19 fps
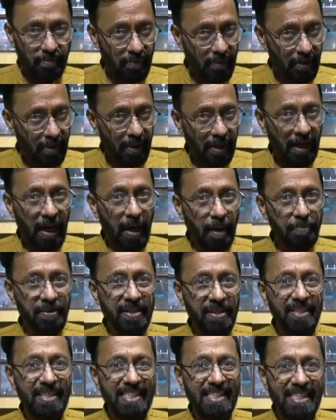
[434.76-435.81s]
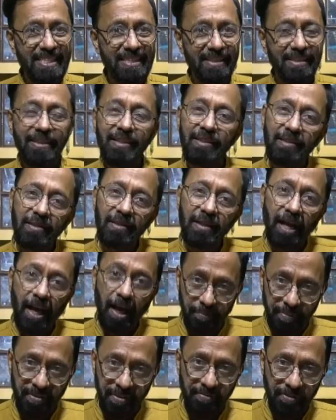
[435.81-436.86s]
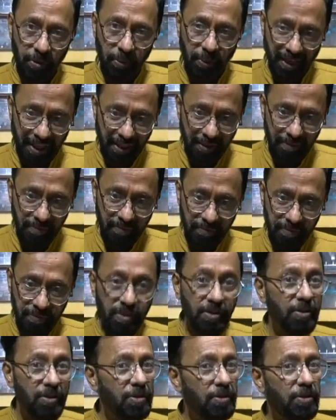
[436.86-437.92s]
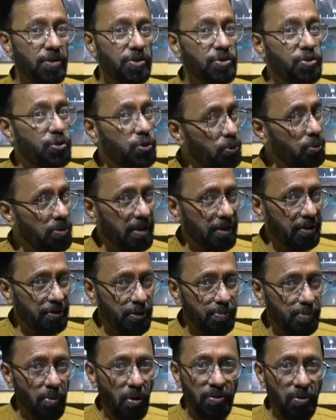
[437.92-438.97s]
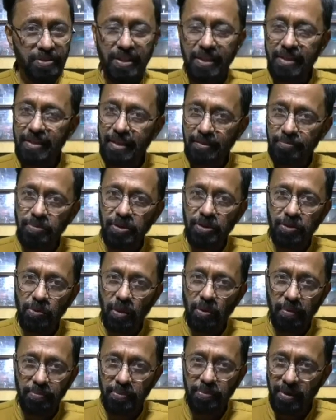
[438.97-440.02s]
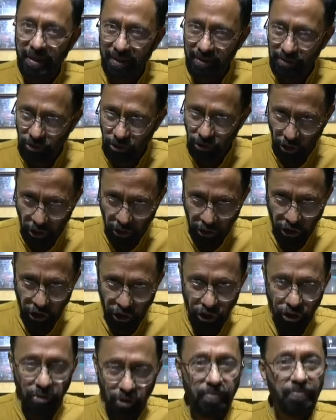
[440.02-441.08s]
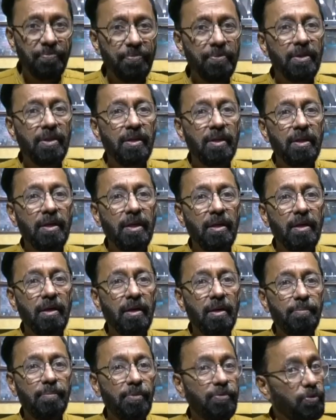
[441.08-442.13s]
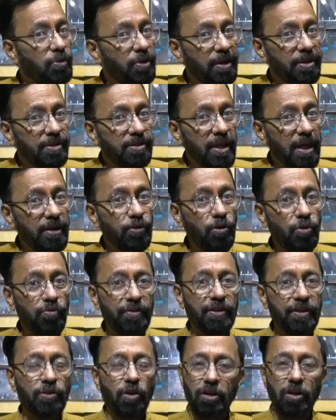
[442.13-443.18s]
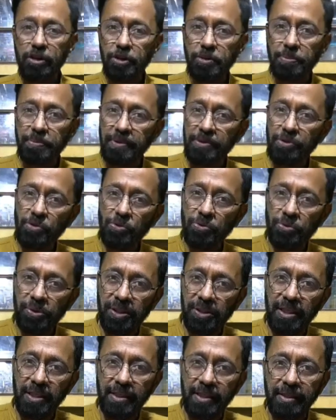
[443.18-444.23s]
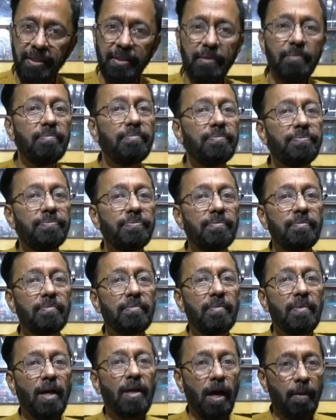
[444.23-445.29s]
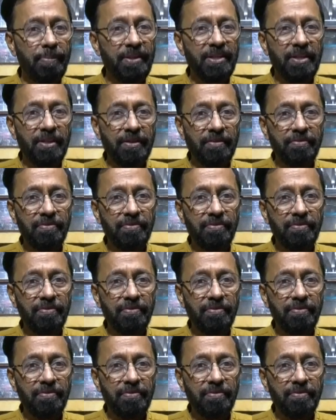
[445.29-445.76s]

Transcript: happy eating, happy viewing. Do correspond and let me know how you like the dish. Before I sign off, acknowledgements to Ritika, Abhinav,